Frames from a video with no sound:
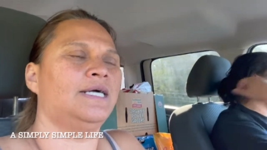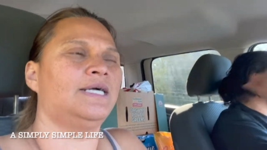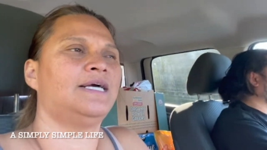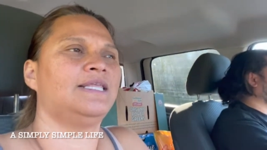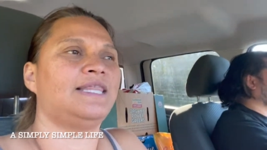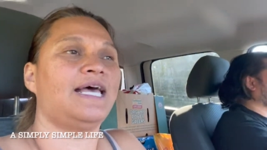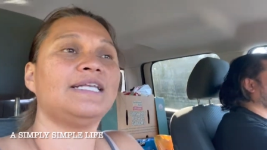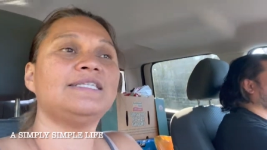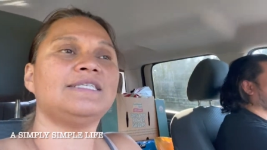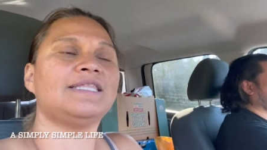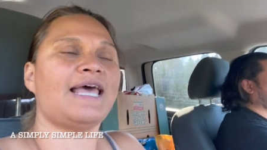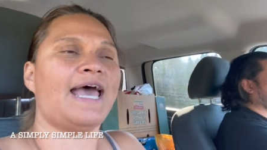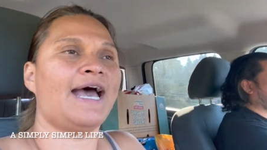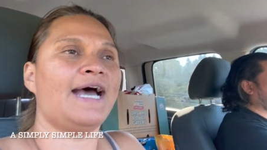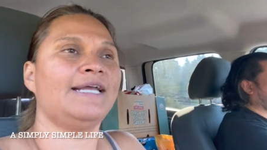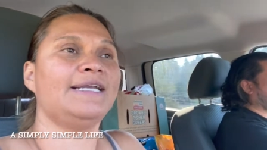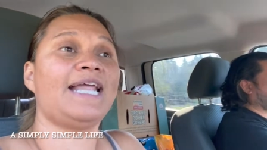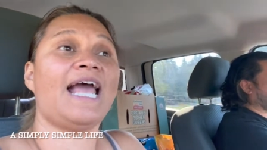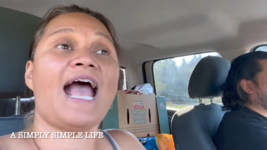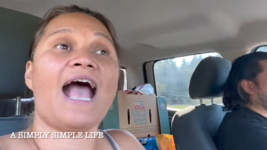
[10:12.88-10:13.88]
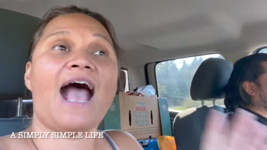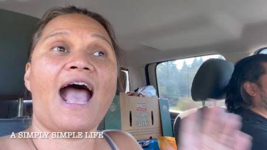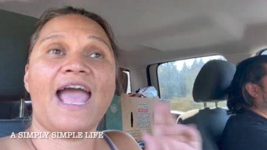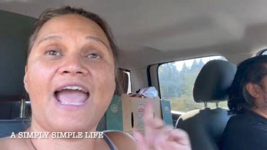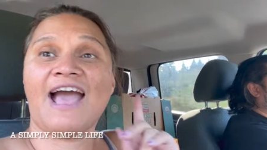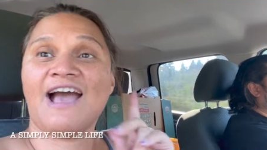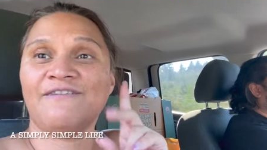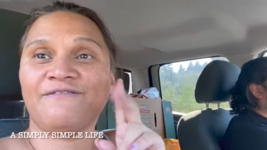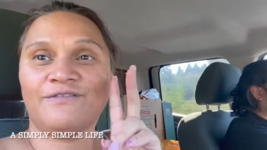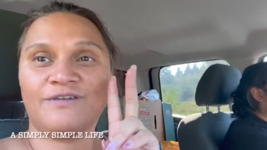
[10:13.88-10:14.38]
that's that. I
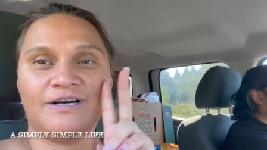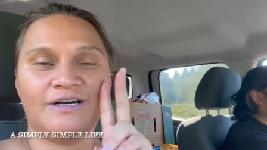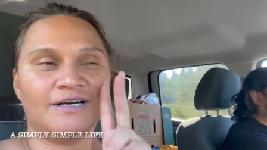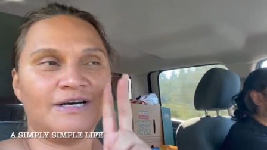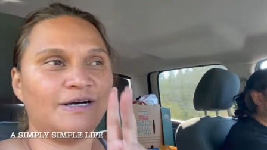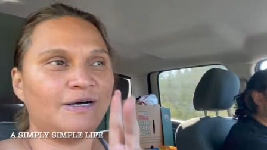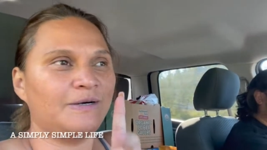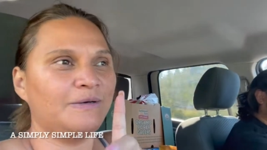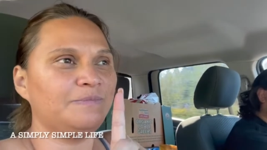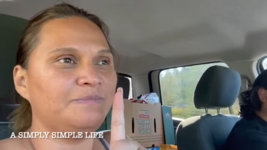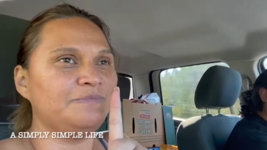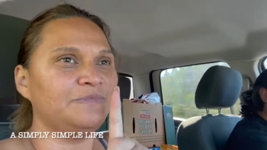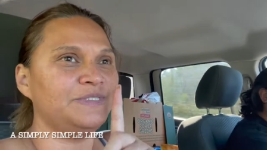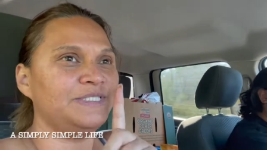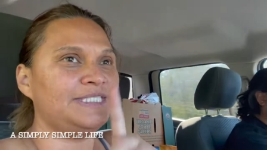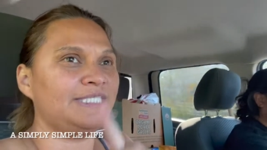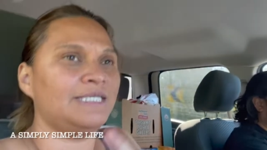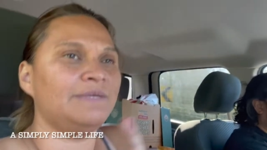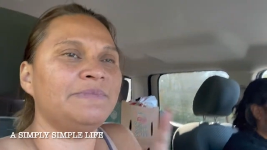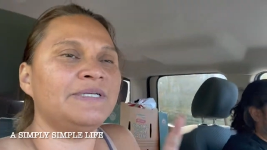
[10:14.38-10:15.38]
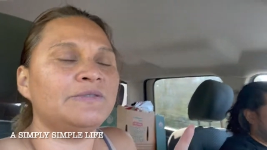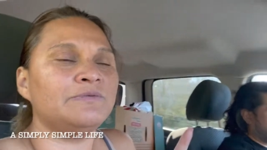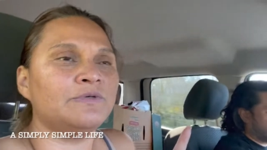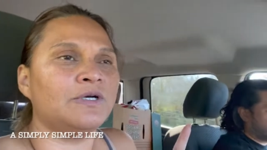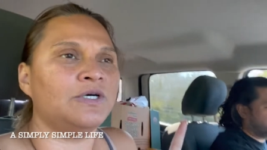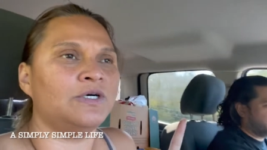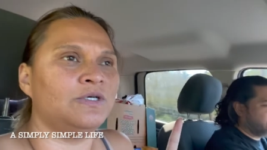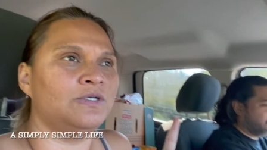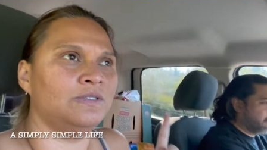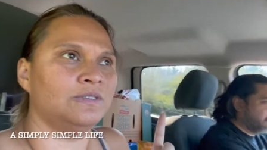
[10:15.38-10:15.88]
have a um, cinnamon
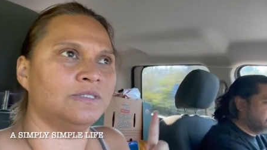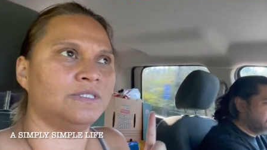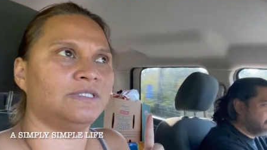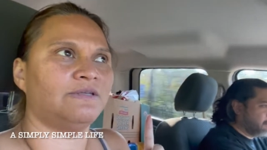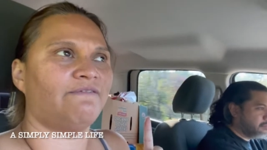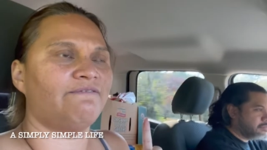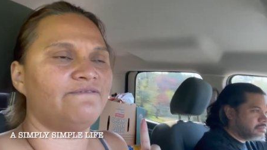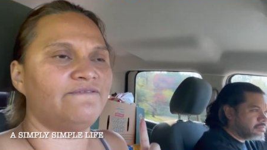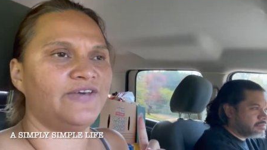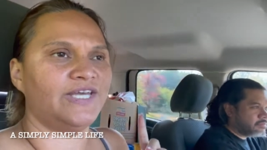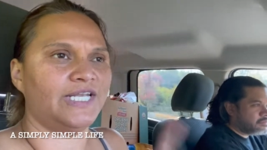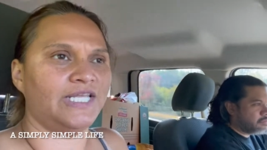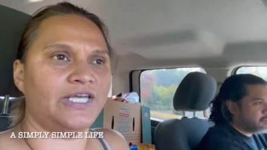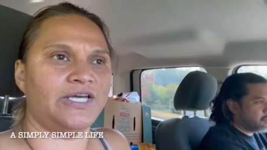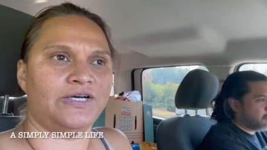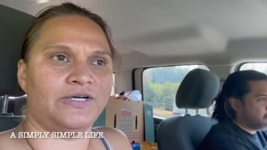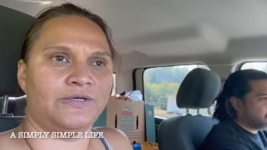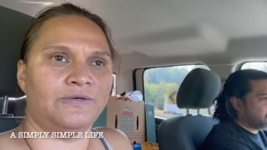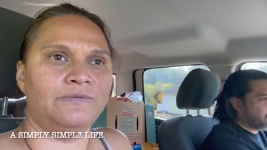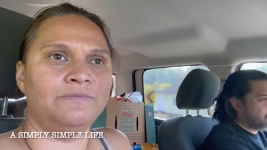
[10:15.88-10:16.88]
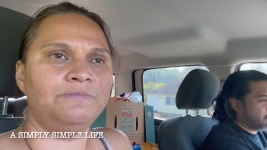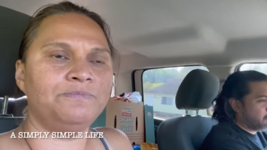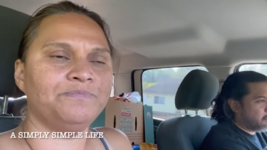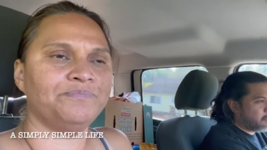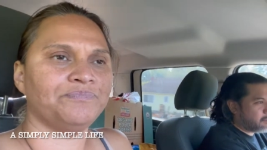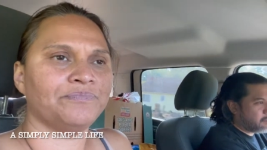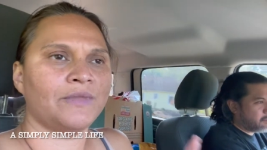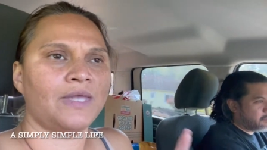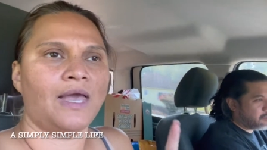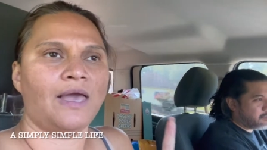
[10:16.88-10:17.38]
rolls video
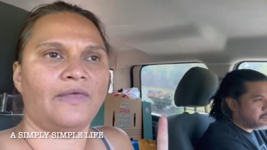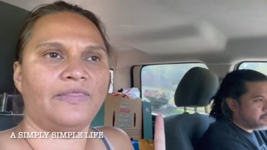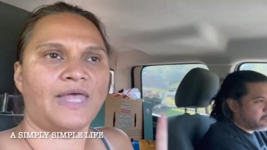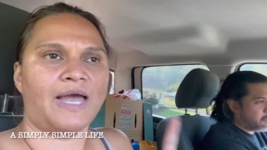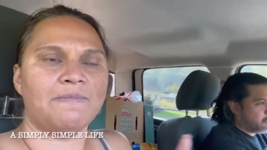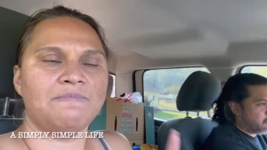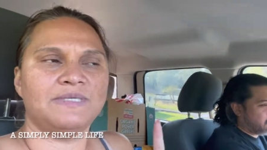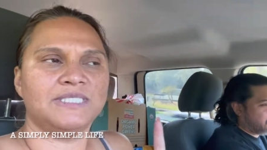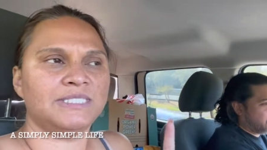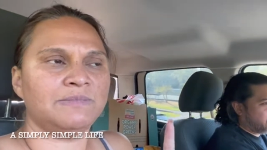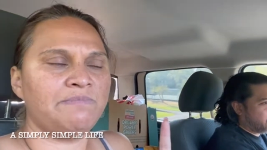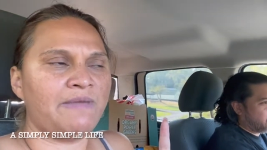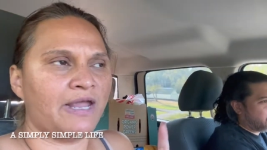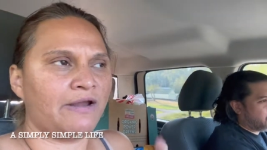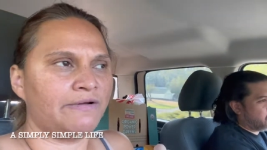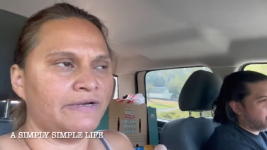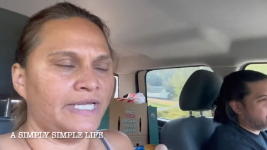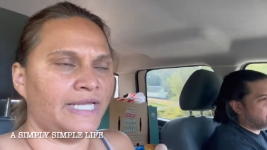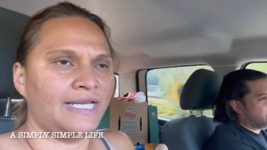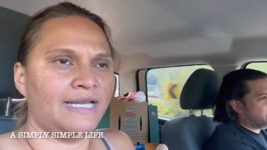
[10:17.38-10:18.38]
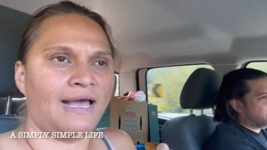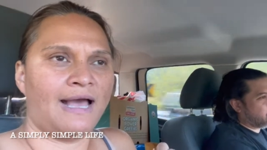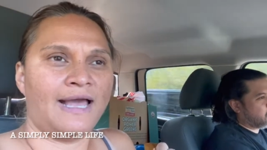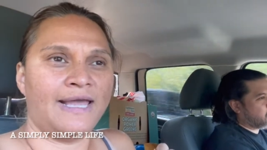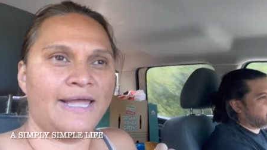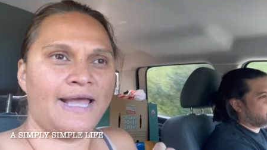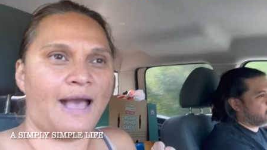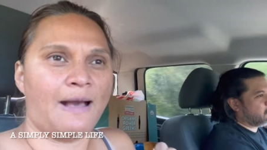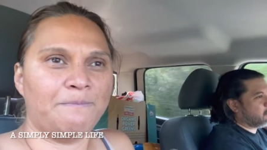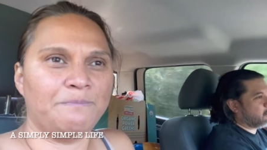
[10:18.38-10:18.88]
that Miss Mary and
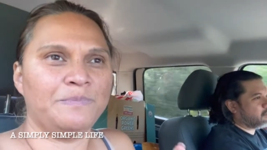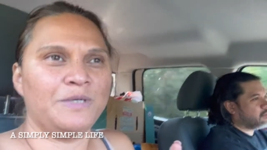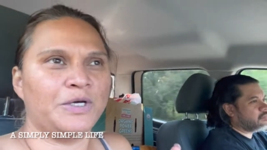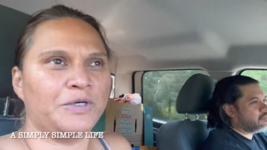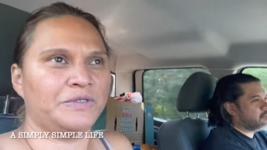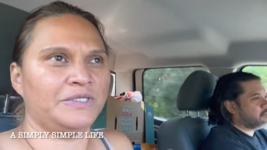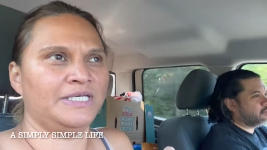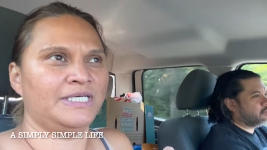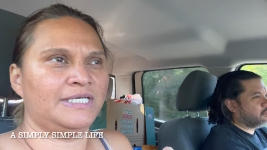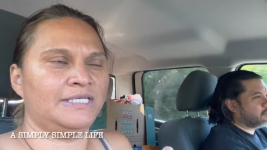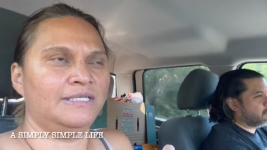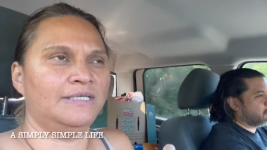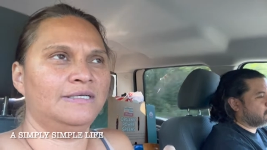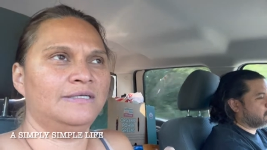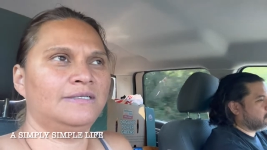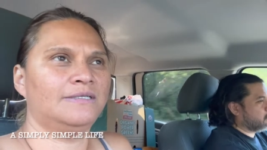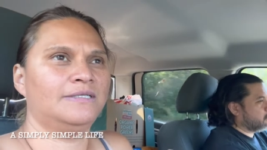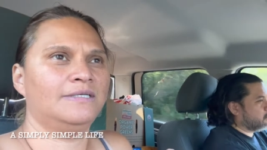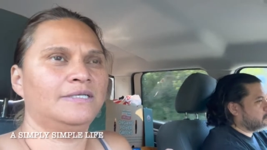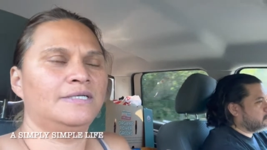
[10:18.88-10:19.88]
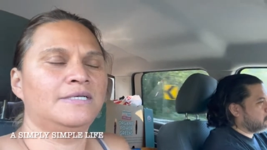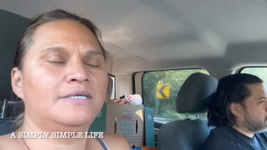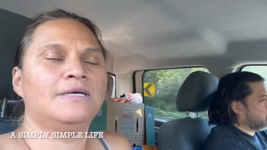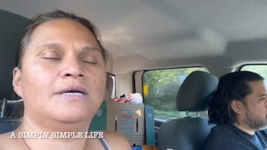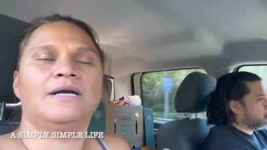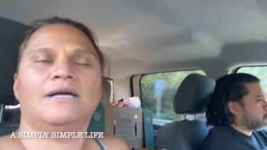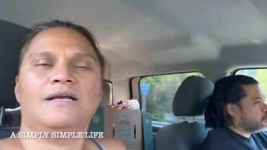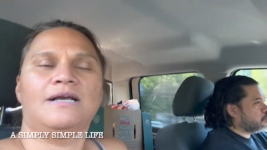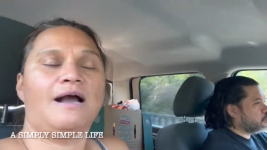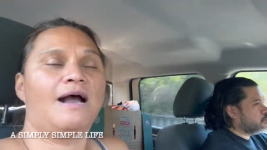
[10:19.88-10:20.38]
I
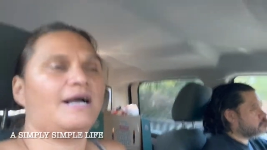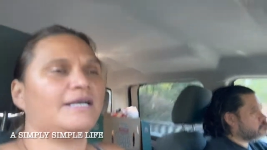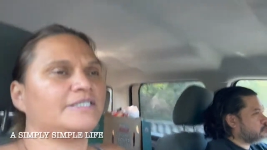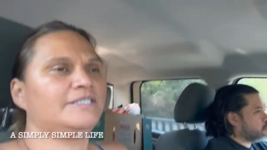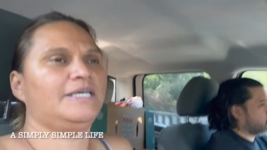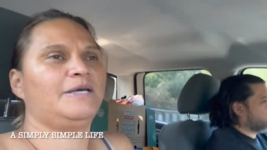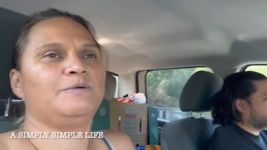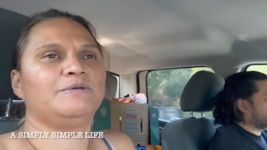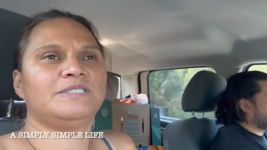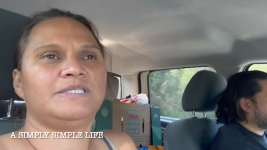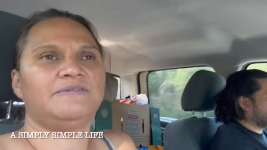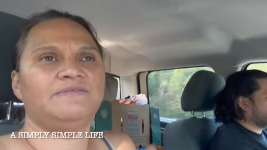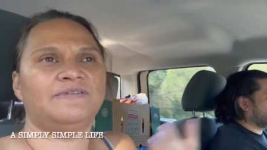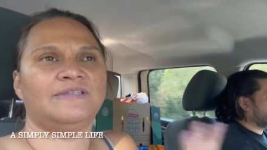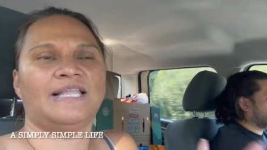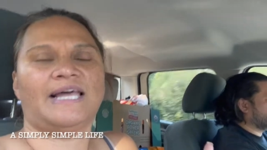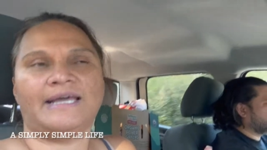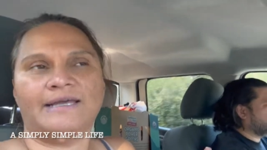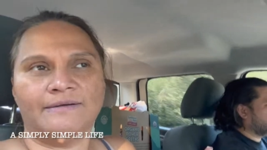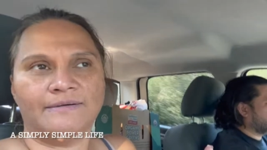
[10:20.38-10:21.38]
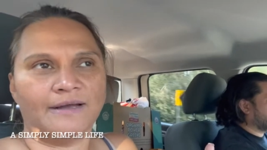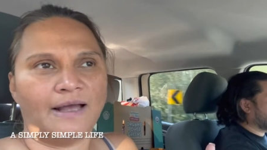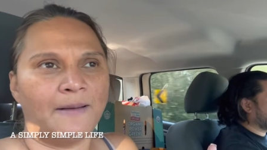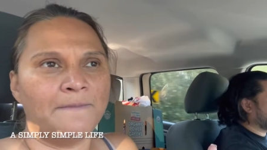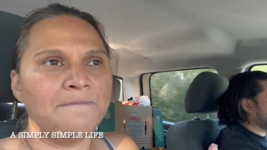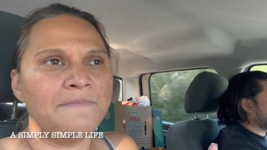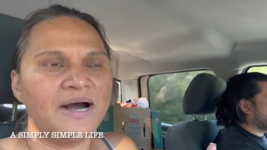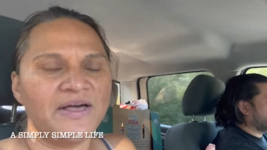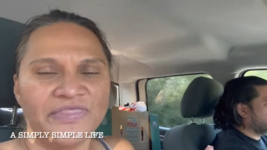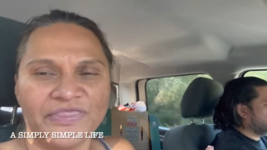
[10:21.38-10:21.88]
uploaded. Gosh, it was even like a
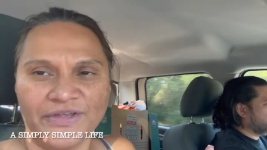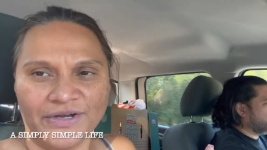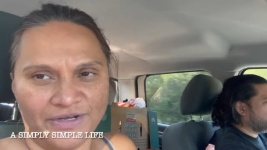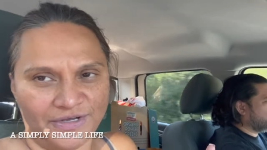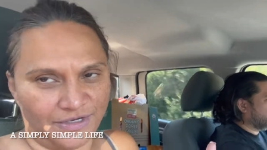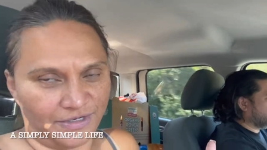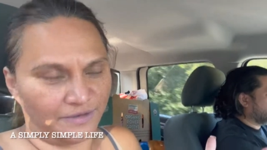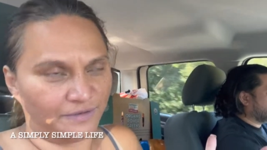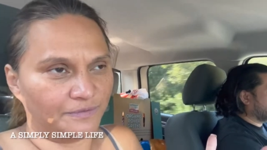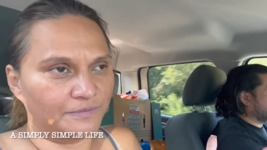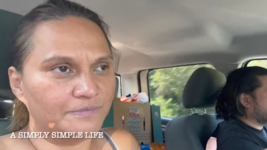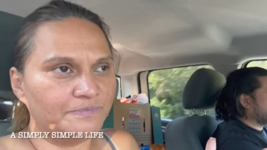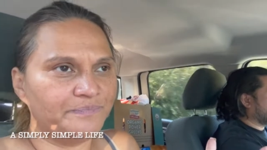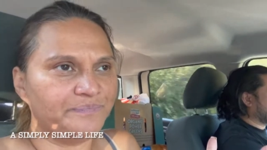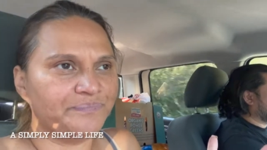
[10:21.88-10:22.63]
month ago.